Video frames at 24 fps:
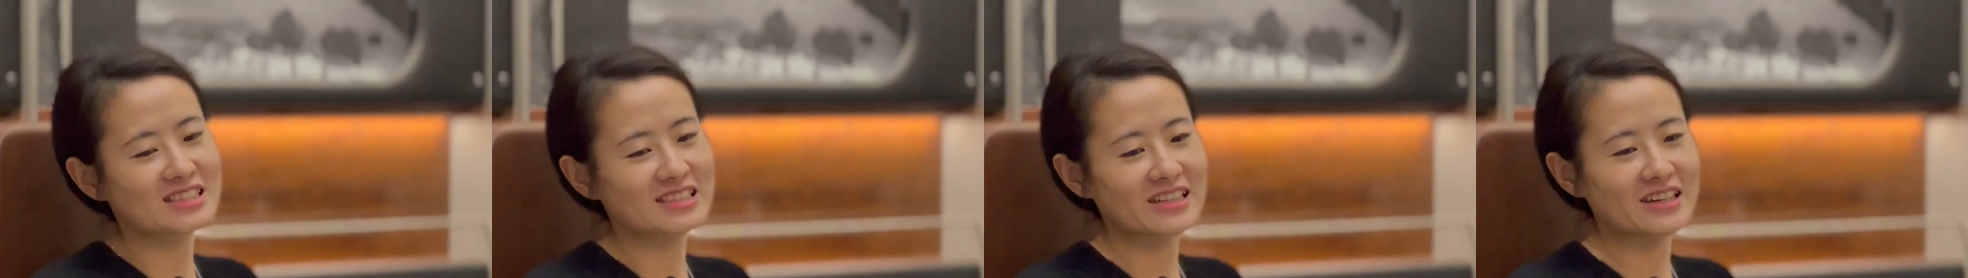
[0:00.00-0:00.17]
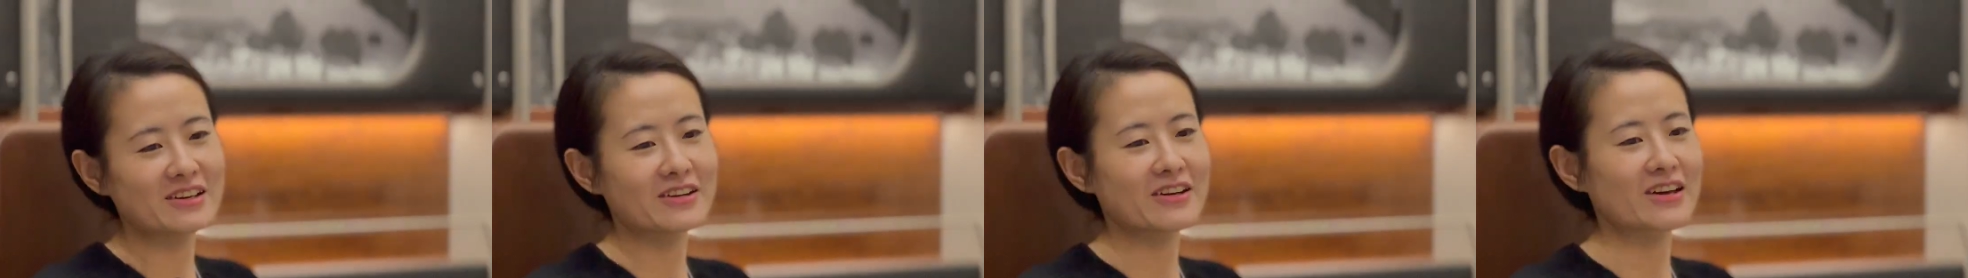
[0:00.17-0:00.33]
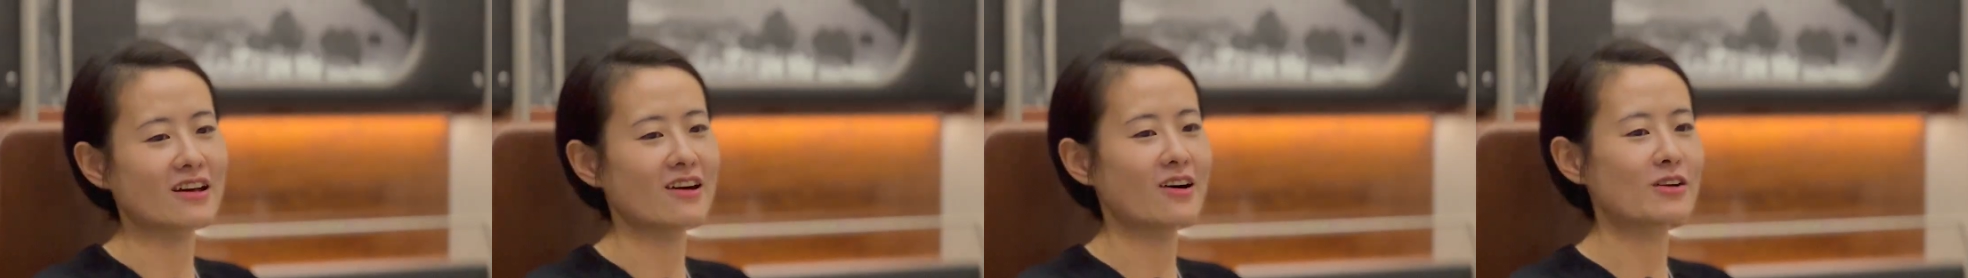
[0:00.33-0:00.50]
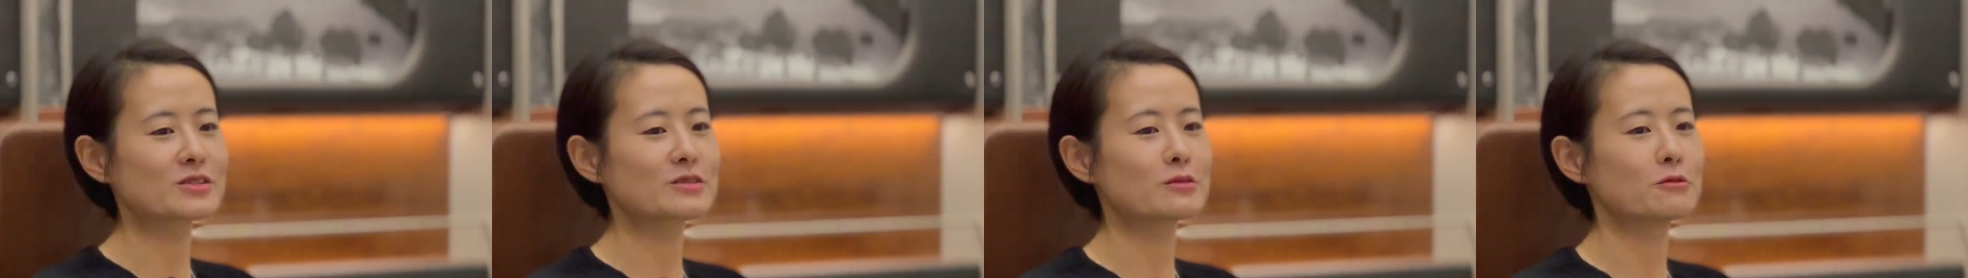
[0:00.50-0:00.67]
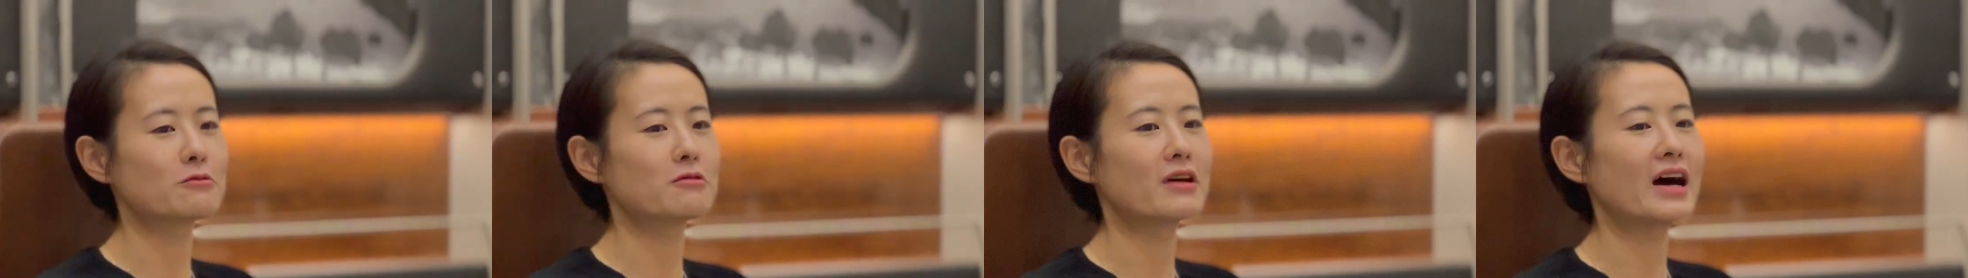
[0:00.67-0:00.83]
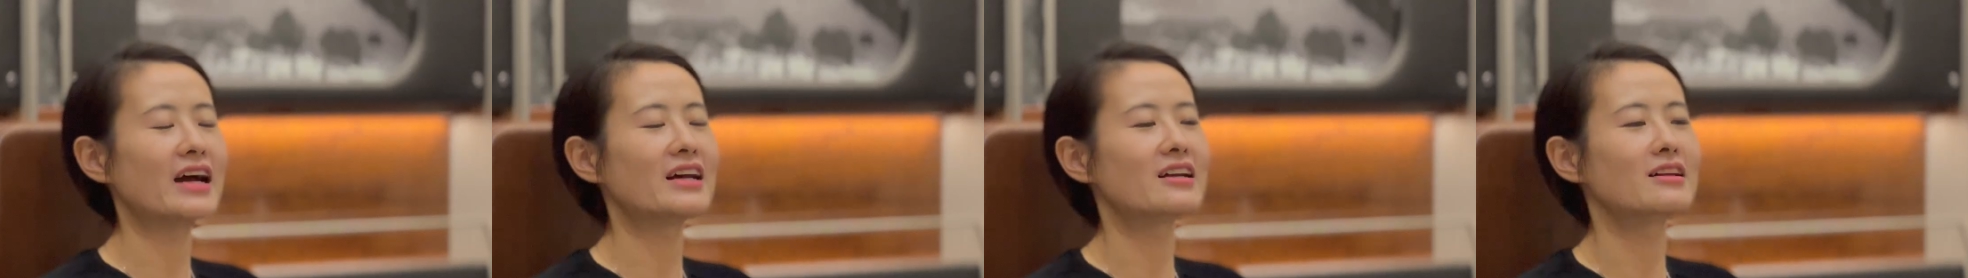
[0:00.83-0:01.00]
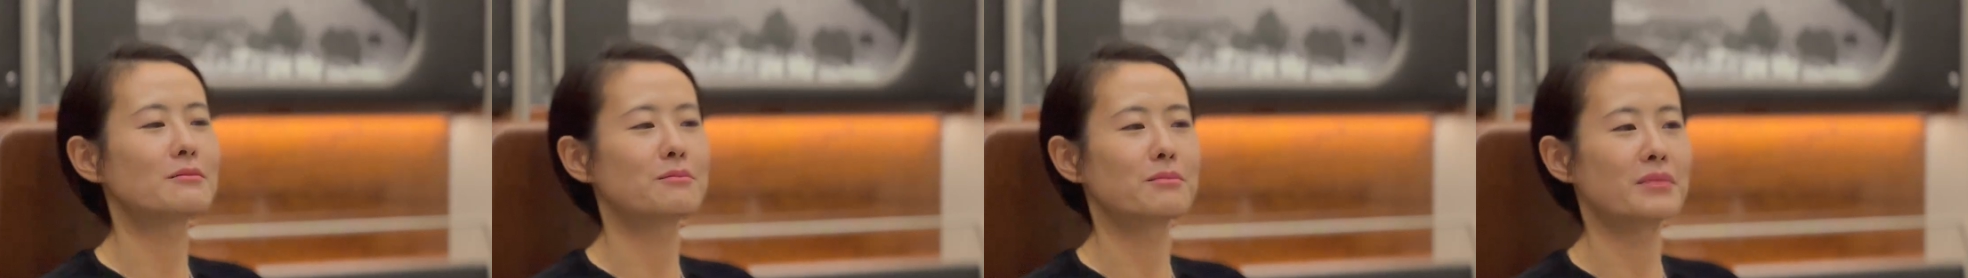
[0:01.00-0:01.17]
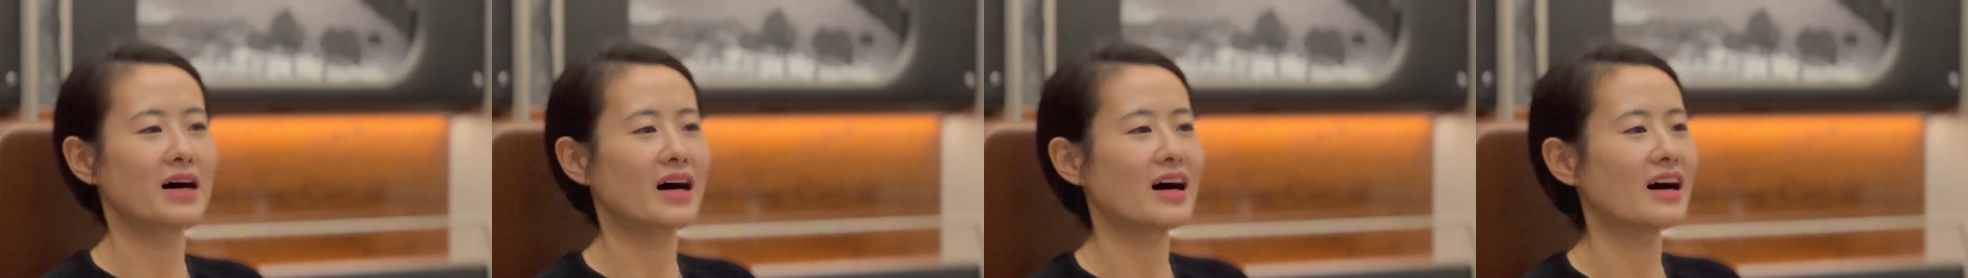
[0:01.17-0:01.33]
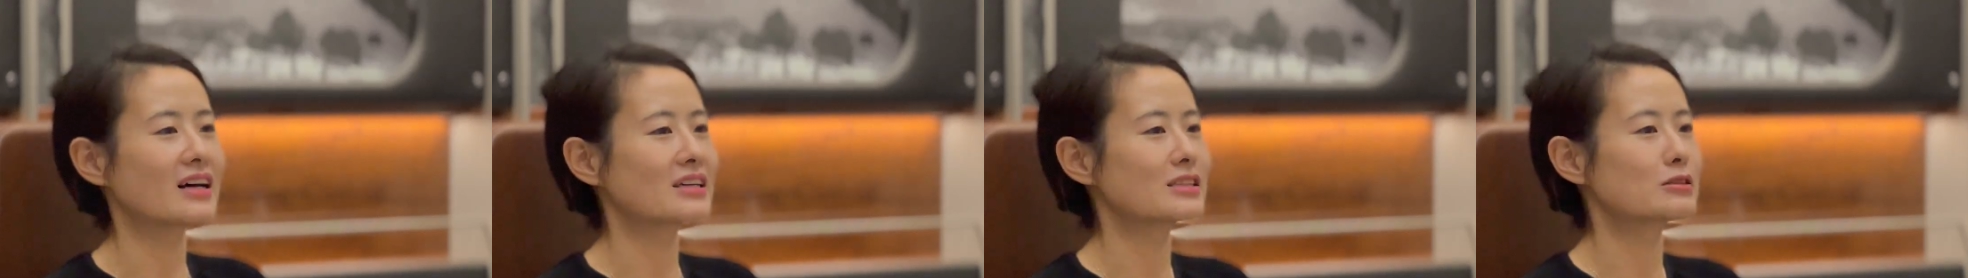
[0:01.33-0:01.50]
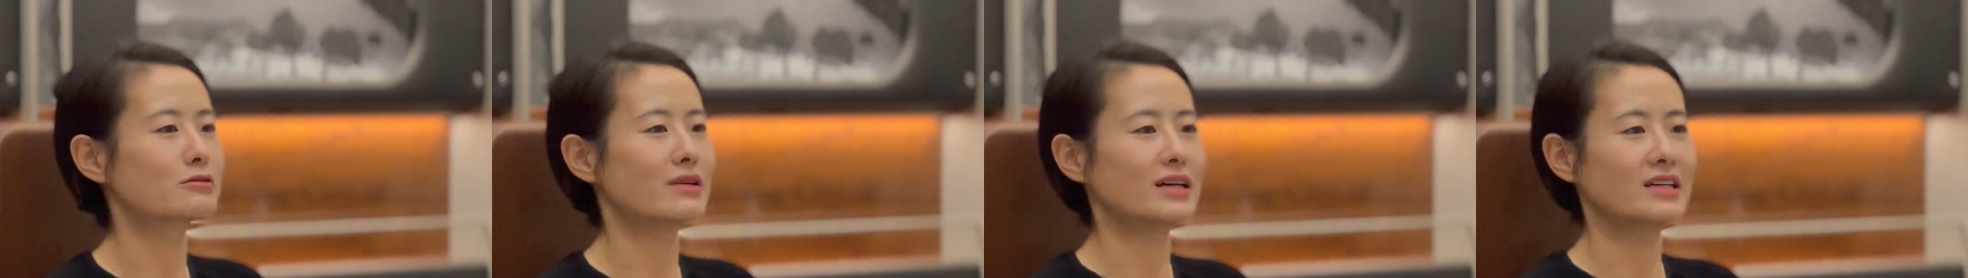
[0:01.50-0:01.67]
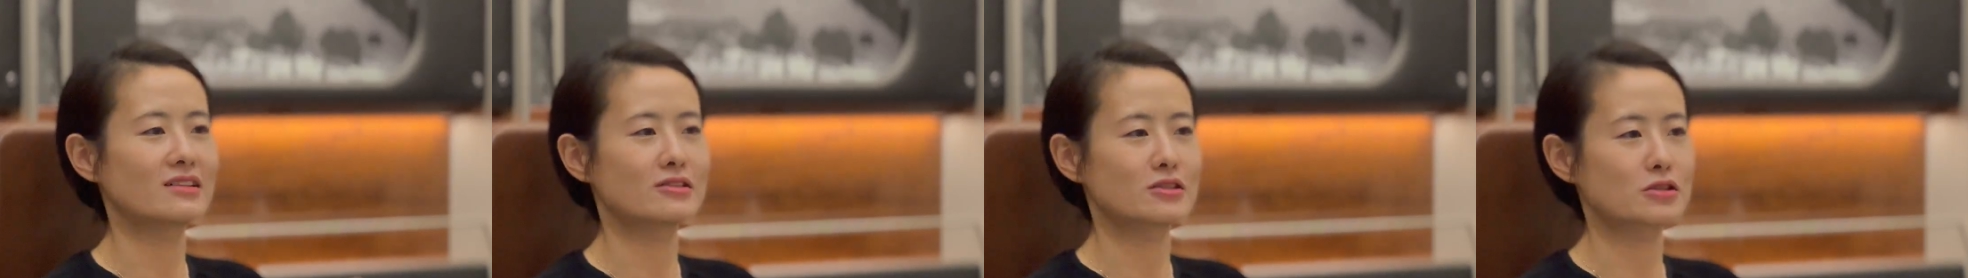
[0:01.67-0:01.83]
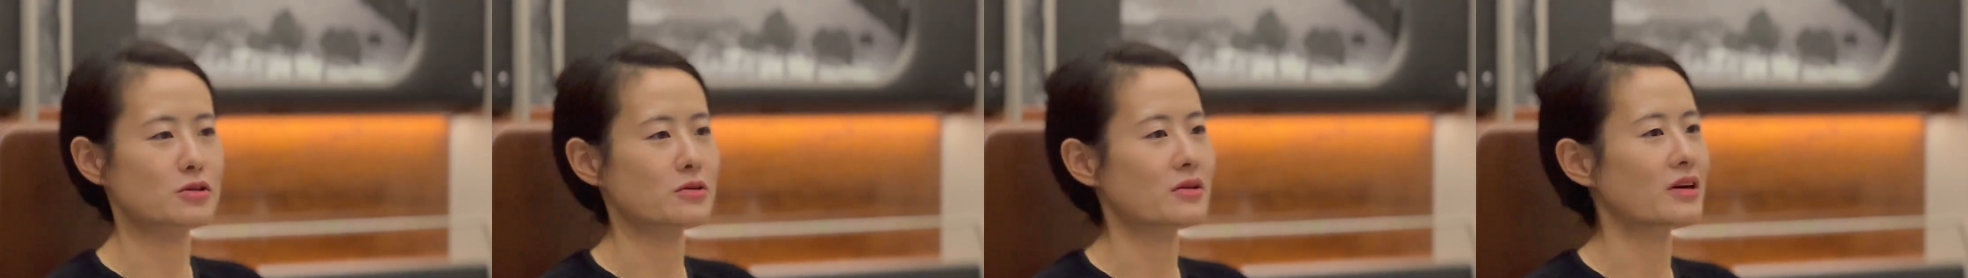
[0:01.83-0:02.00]
there you can also ride a bus, ride
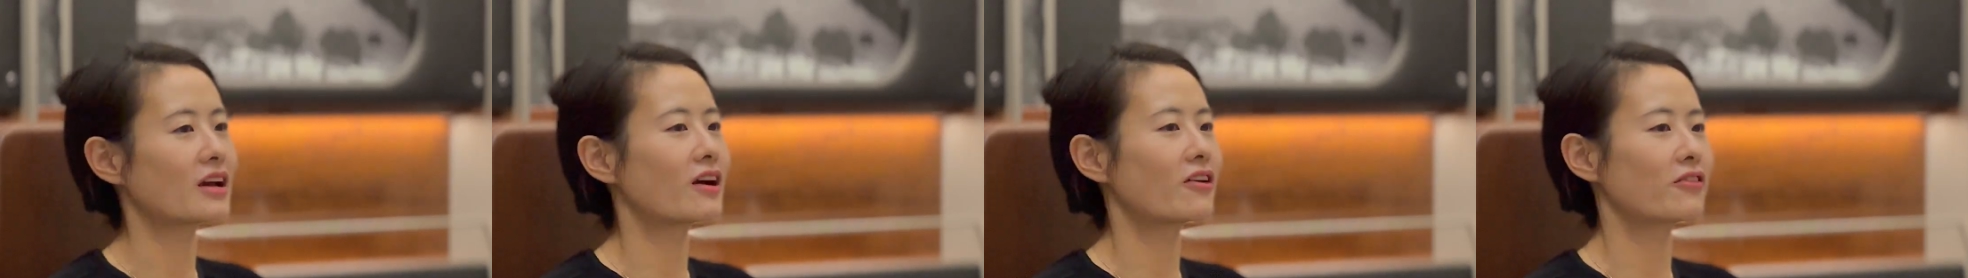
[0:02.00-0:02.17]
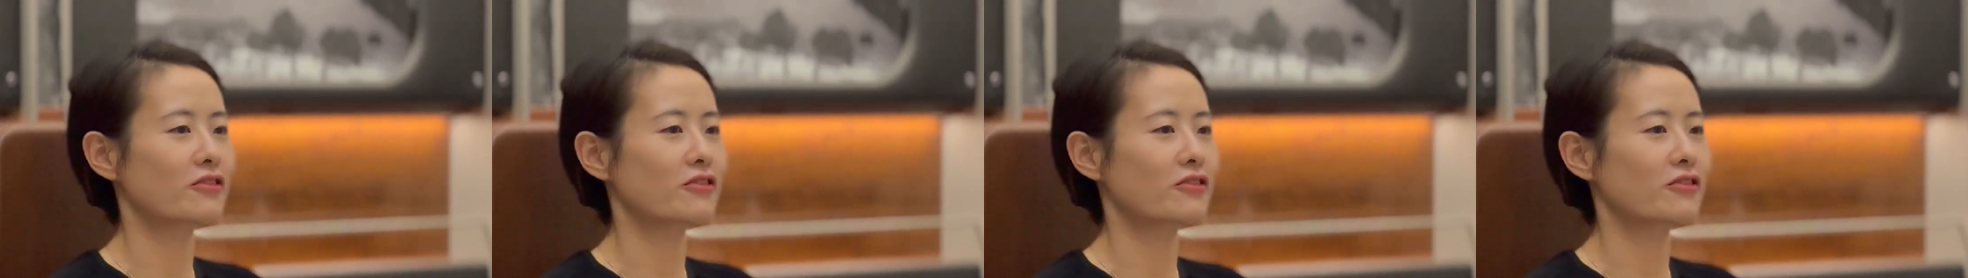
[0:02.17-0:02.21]
a train.